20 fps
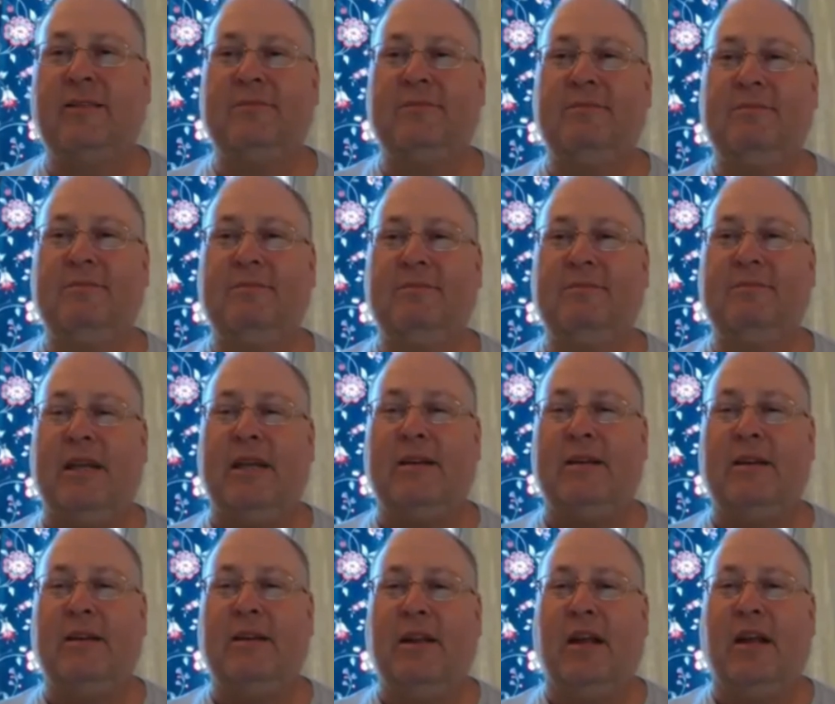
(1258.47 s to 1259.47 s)
But you
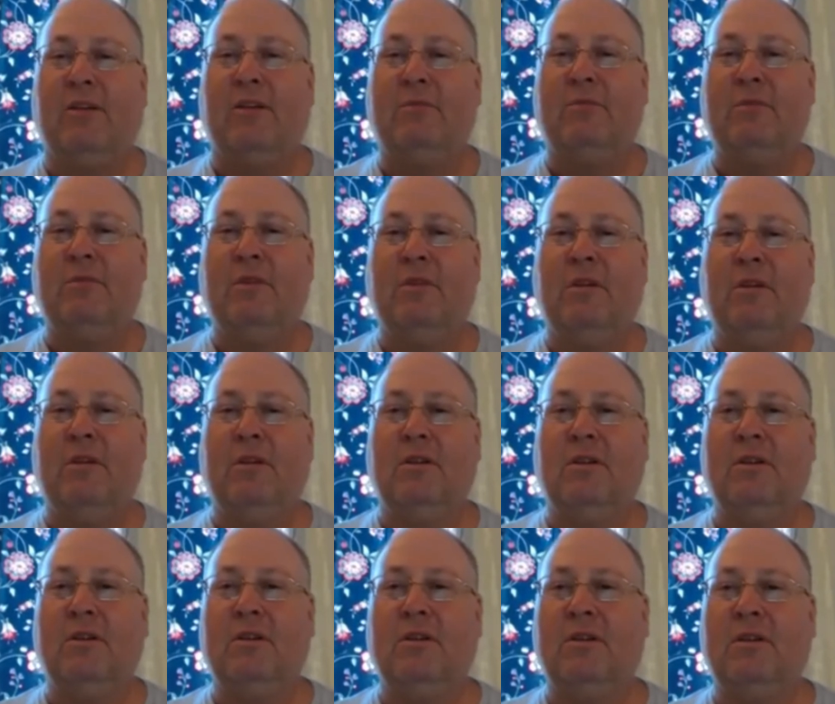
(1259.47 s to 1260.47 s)
know, the
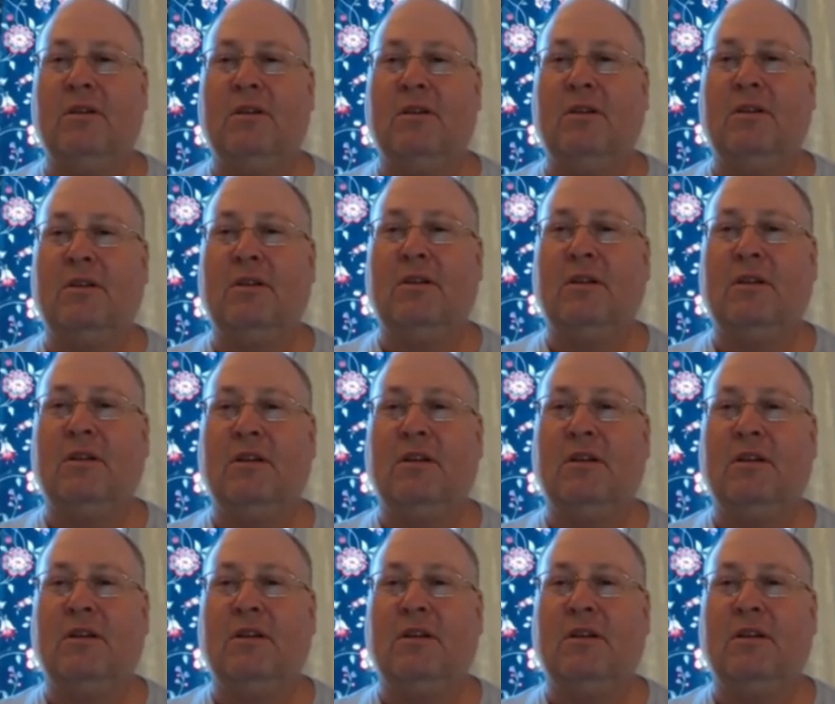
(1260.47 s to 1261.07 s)
naughty shamrock.